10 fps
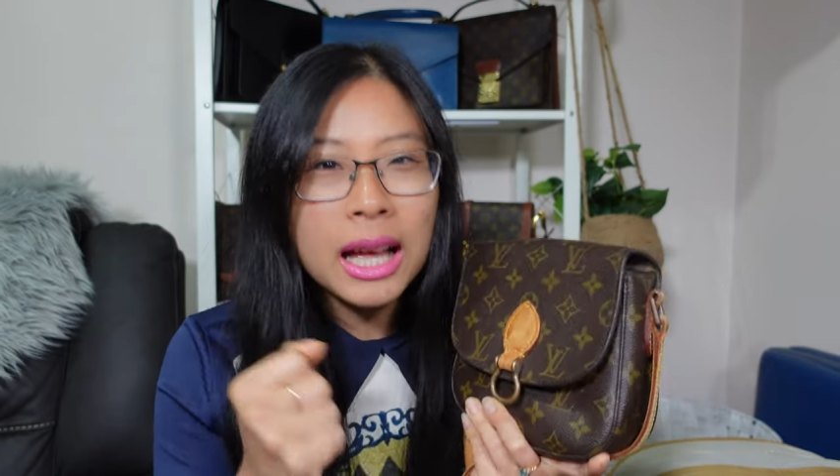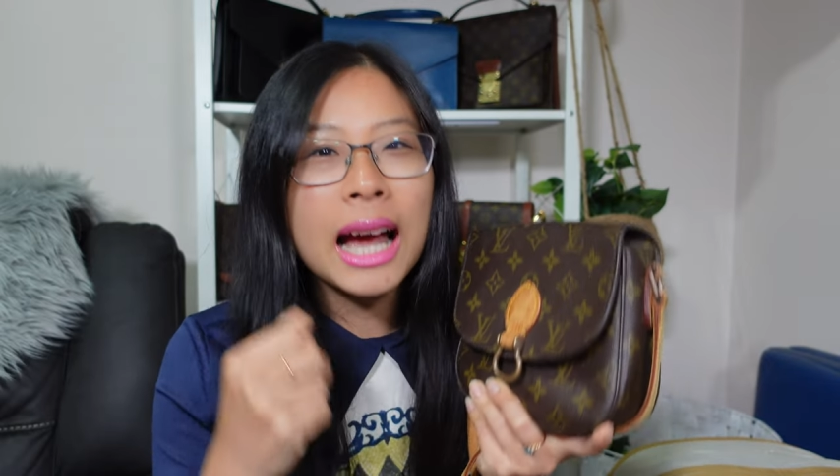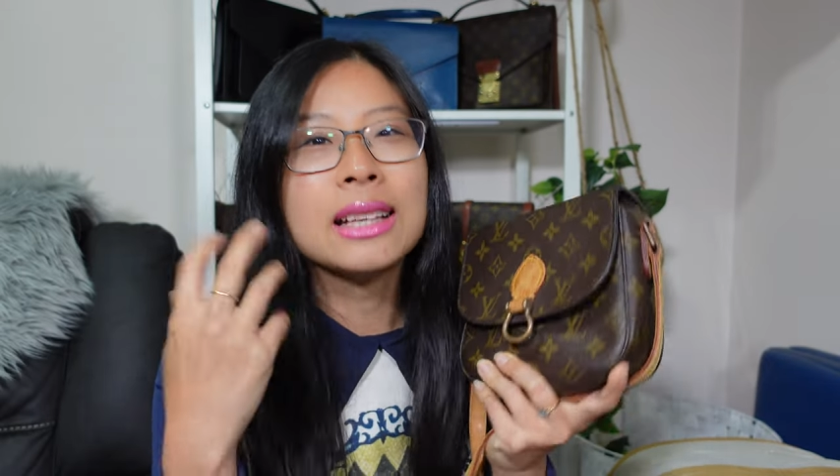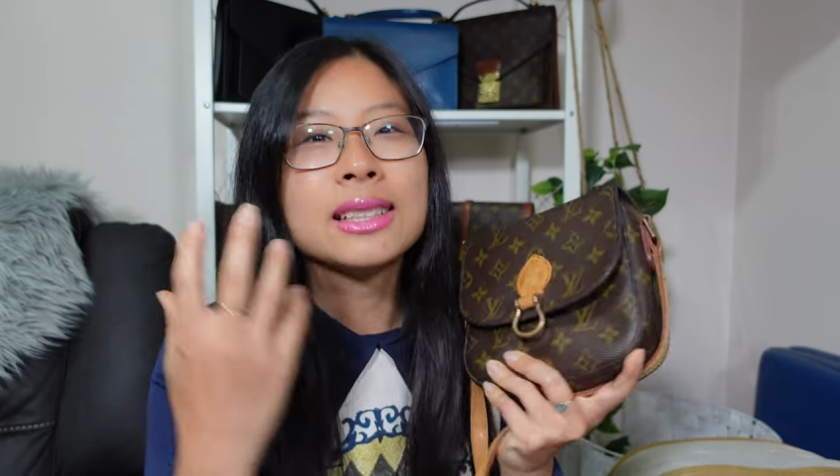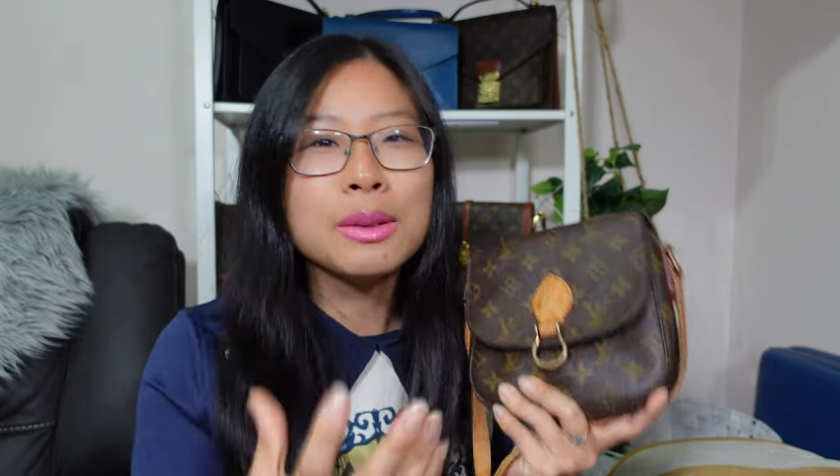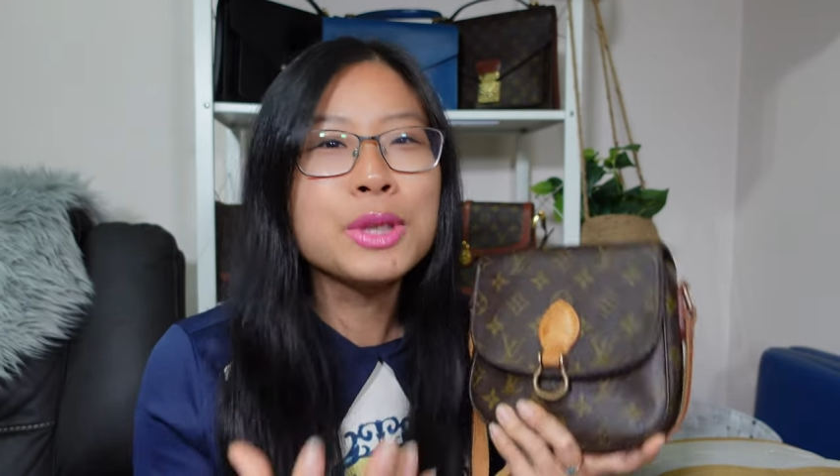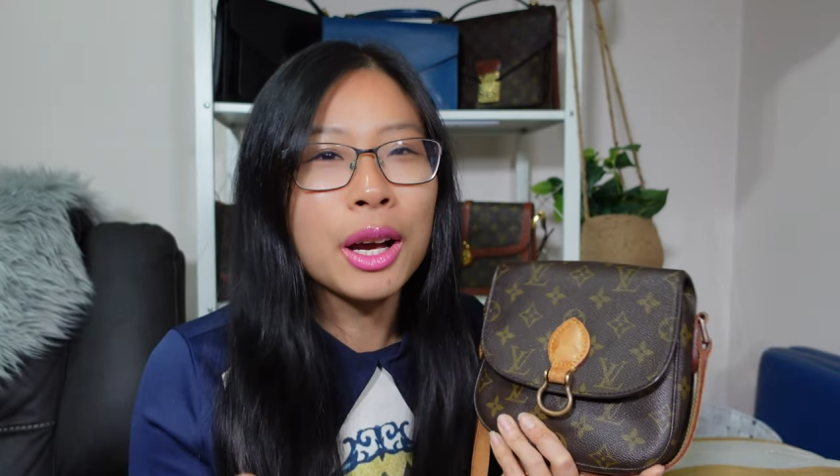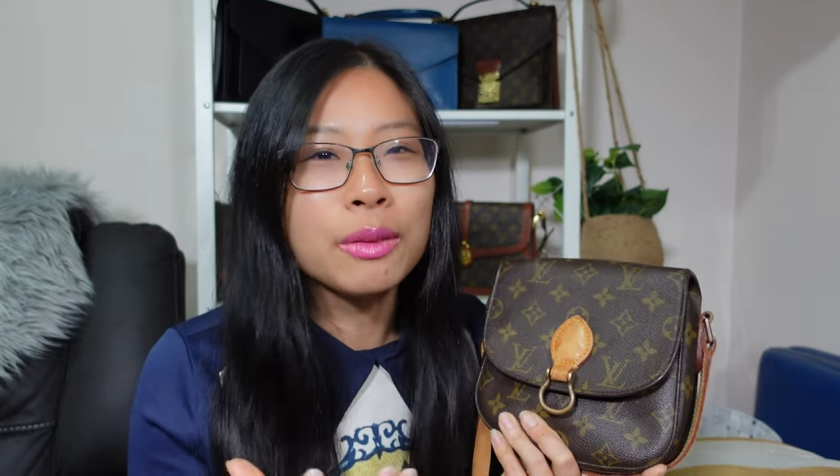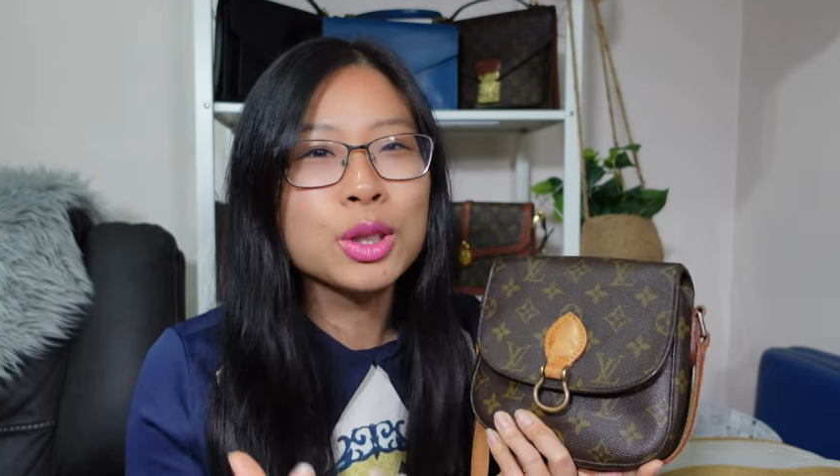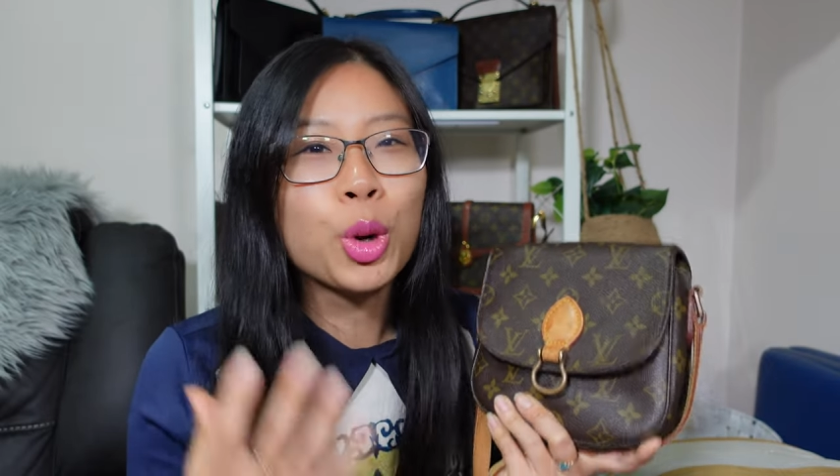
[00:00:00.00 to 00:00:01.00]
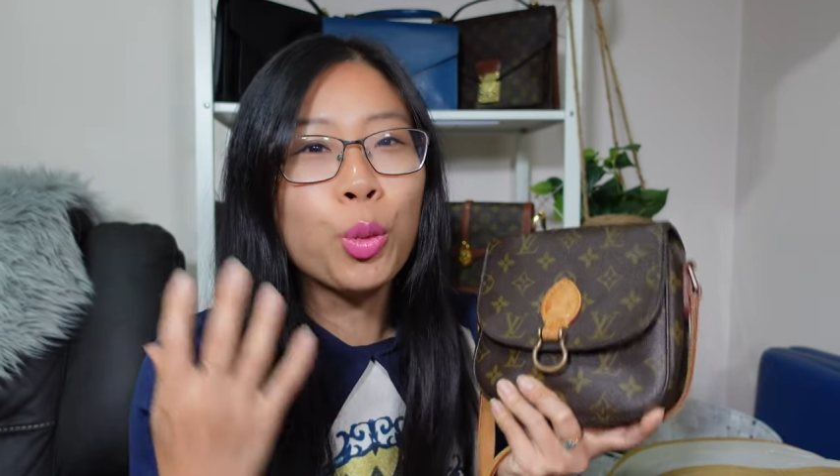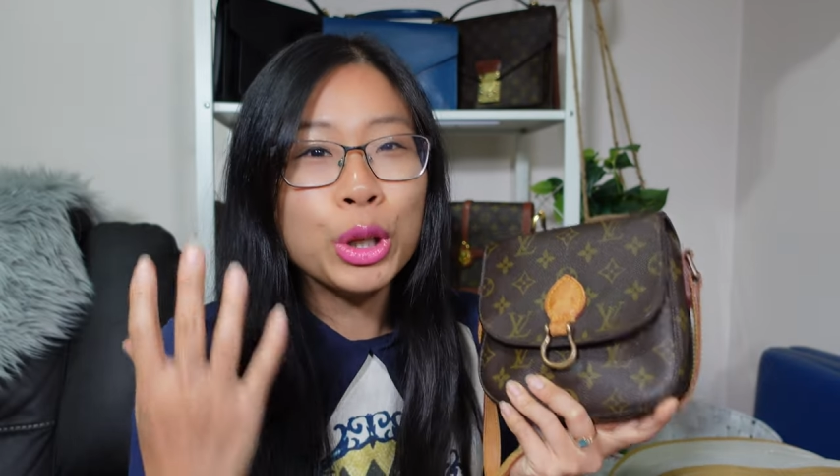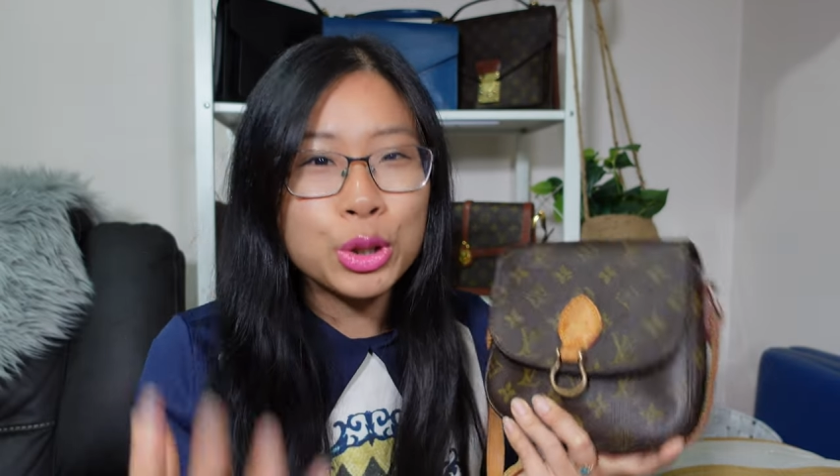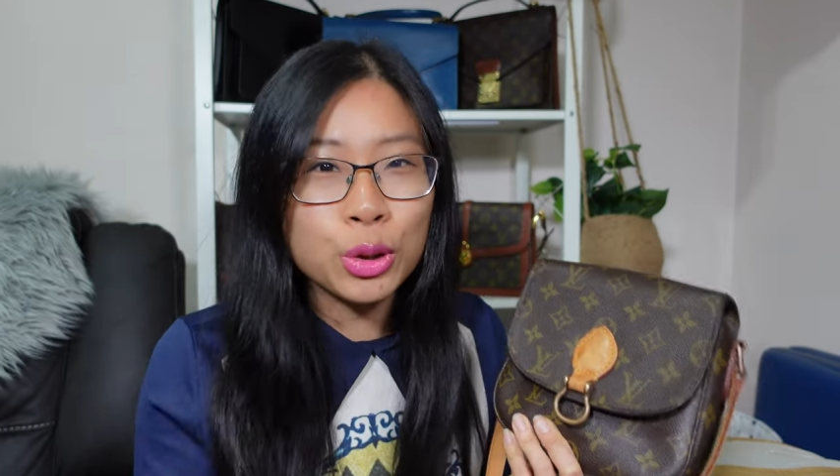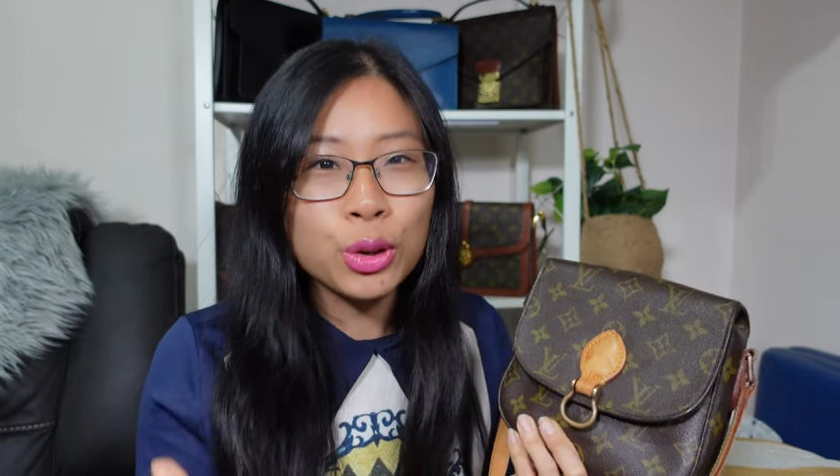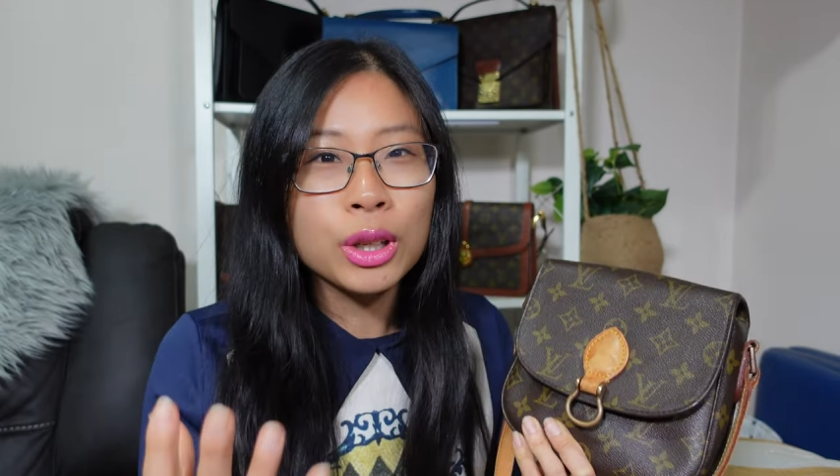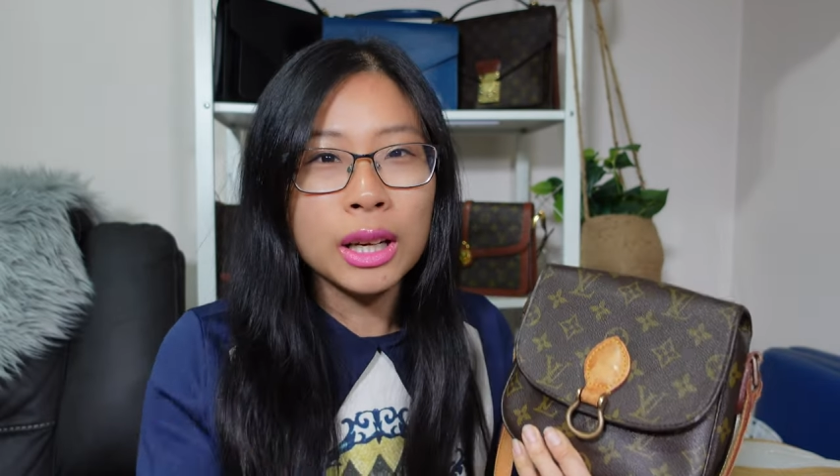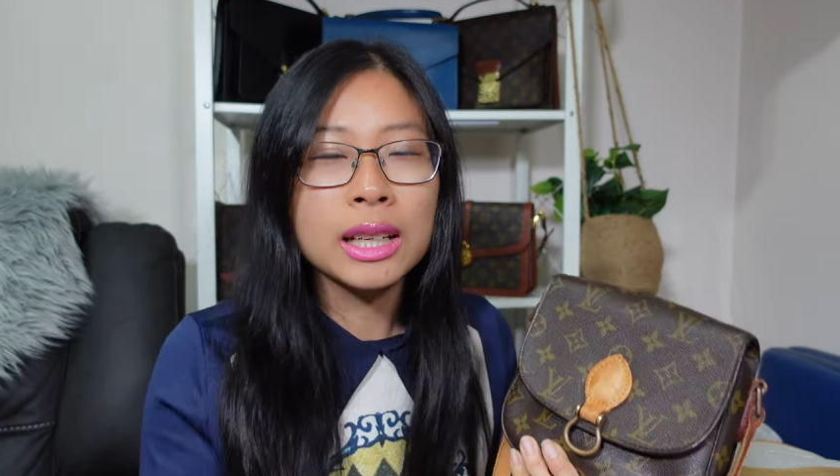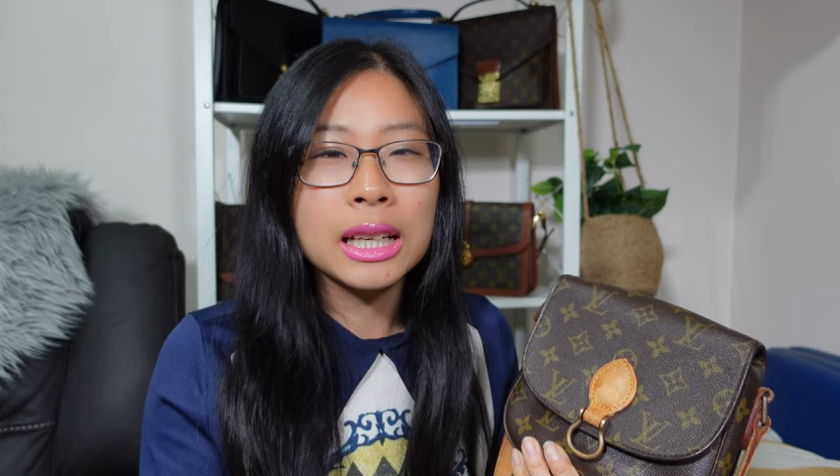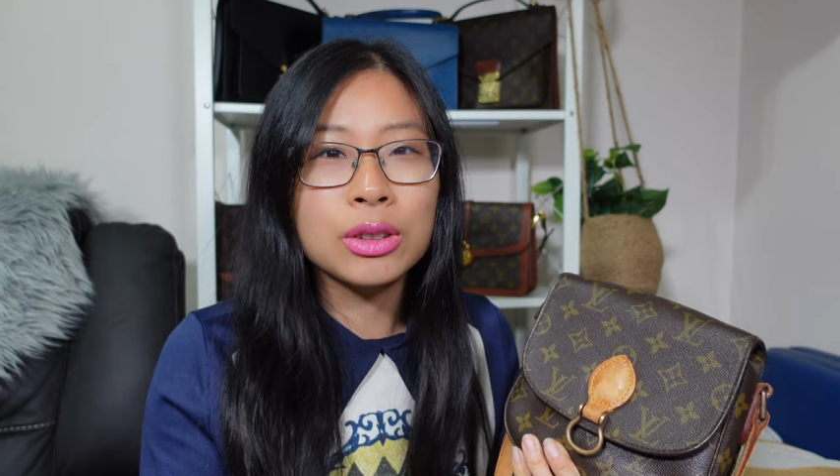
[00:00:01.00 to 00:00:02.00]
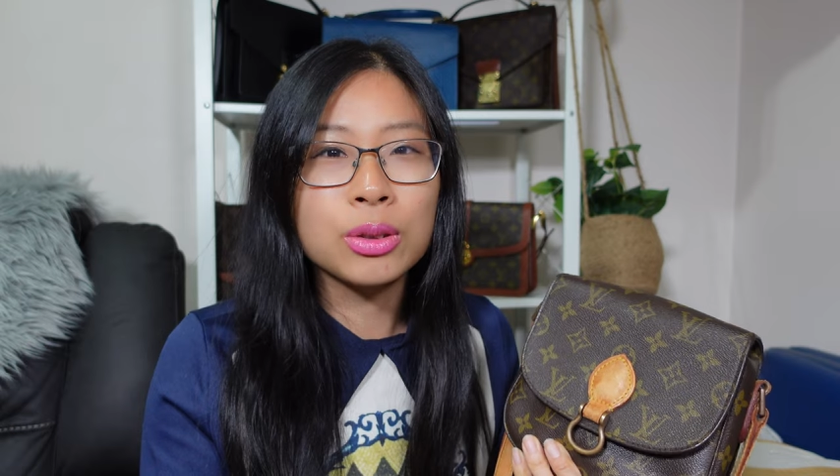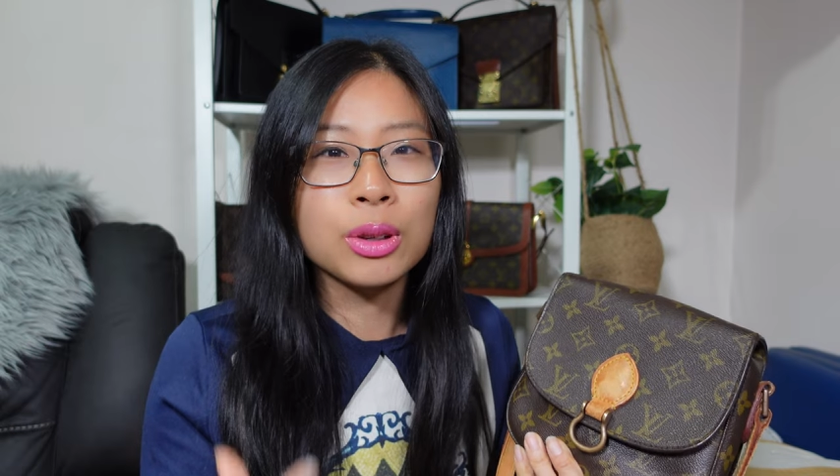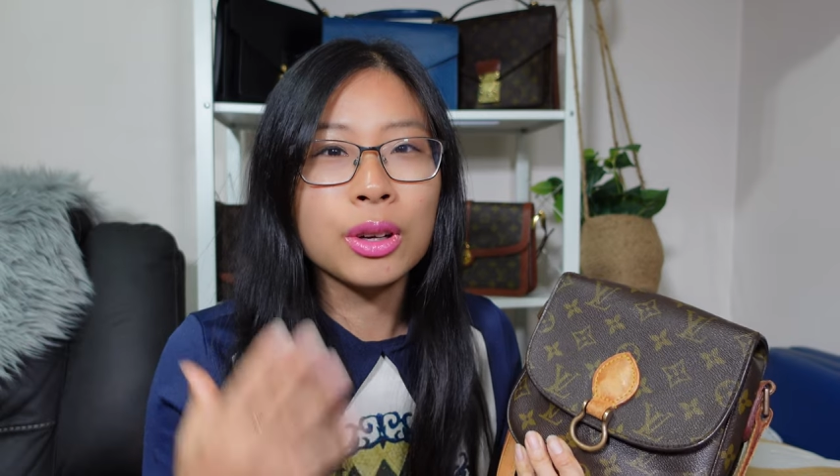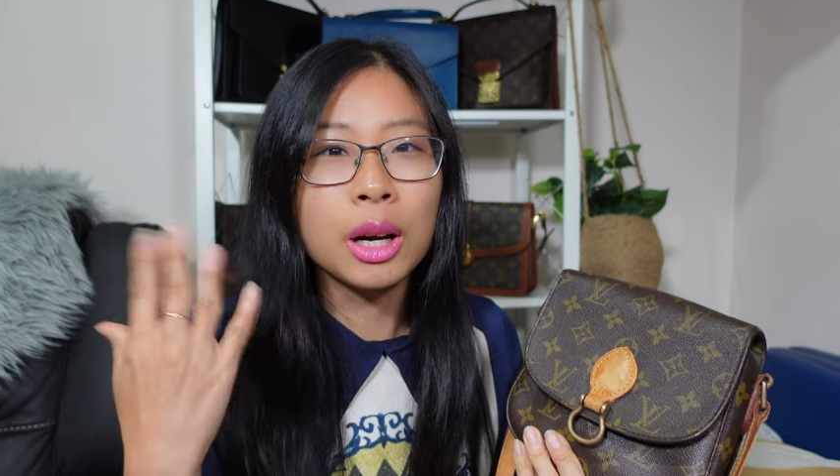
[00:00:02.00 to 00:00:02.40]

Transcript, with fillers: and sometimes we do get into